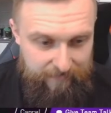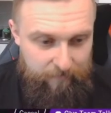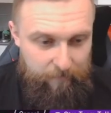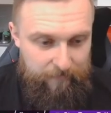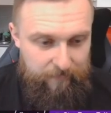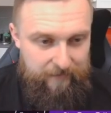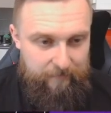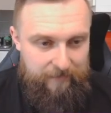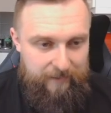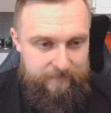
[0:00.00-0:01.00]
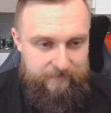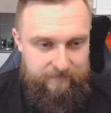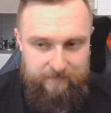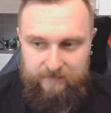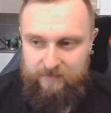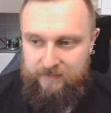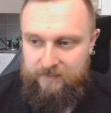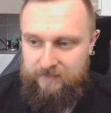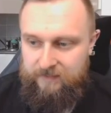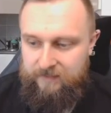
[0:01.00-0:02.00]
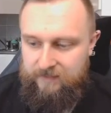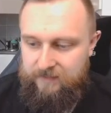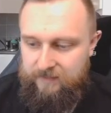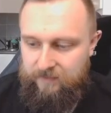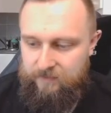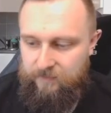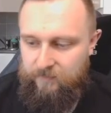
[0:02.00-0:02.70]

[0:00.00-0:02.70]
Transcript: Yeah, we'll bring on Abrahamsen. Because